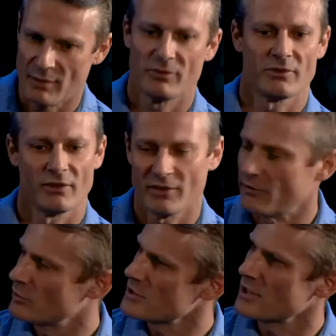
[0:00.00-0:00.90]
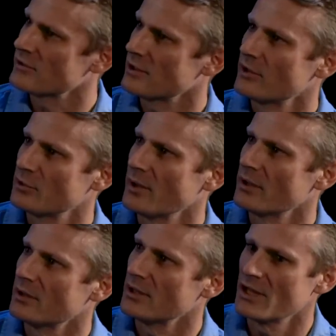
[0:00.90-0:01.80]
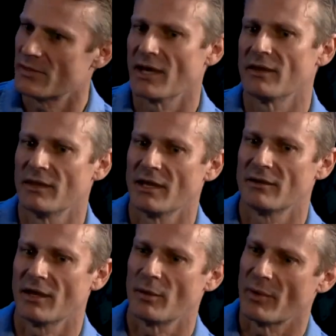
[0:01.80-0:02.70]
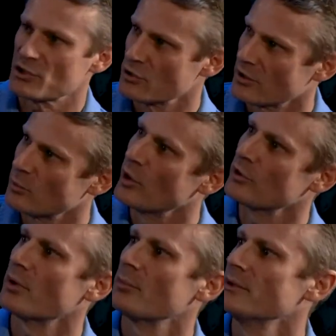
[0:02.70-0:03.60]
so the safety switch has that test button, and you hit that, and that makes sure that it works properly.